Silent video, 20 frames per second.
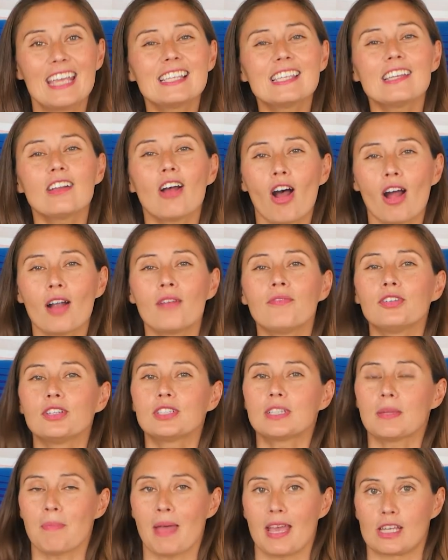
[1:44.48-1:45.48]
Is it harmful
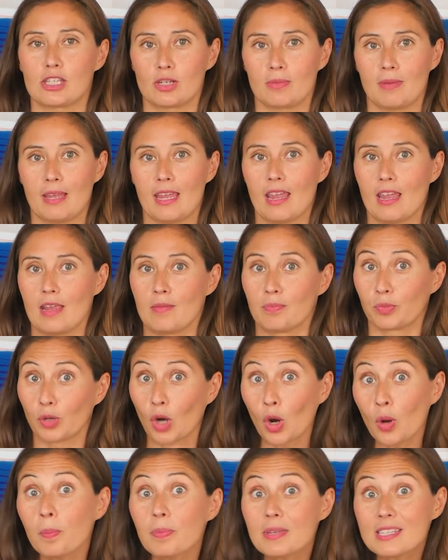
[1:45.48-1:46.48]
to masturbate in
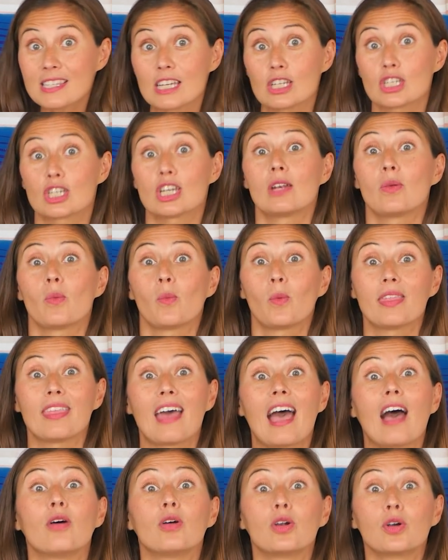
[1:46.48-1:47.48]
prone position
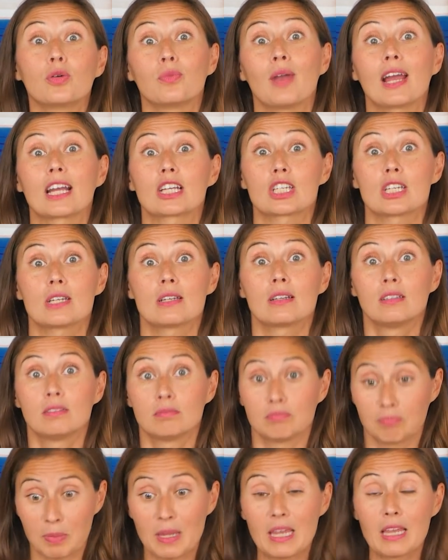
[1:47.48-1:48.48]
without erection
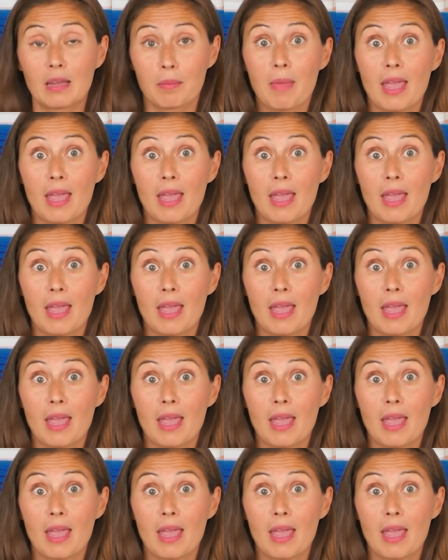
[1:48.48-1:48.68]
being a